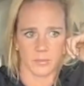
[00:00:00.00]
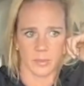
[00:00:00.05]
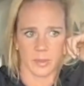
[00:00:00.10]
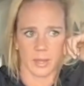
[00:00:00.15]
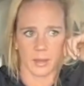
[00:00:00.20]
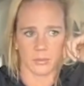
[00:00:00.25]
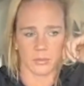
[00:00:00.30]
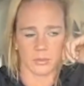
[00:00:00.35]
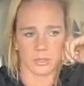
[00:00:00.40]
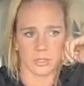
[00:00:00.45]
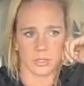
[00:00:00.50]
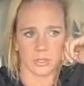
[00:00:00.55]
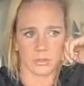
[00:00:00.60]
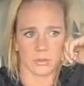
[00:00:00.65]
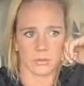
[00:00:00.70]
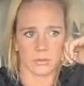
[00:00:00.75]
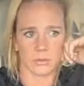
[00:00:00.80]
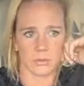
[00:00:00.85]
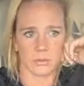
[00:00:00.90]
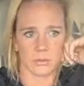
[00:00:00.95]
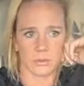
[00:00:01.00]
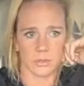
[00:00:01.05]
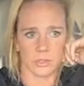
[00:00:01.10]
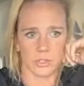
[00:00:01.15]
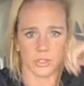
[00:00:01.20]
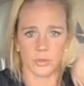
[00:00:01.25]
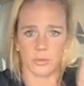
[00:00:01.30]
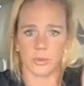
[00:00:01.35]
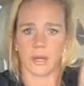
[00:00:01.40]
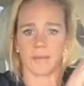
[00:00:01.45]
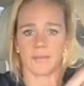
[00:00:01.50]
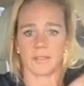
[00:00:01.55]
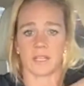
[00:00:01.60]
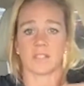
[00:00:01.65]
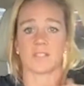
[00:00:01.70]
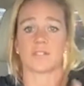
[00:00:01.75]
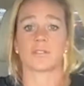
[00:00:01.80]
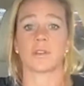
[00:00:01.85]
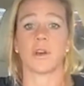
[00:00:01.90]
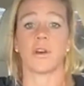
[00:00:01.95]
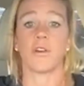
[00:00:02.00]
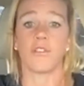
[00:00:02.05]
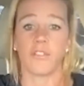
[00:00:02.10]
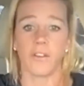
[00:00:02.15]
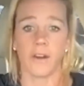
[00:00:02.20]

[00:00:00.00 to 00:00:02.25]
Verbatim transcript: be able to do what I've done so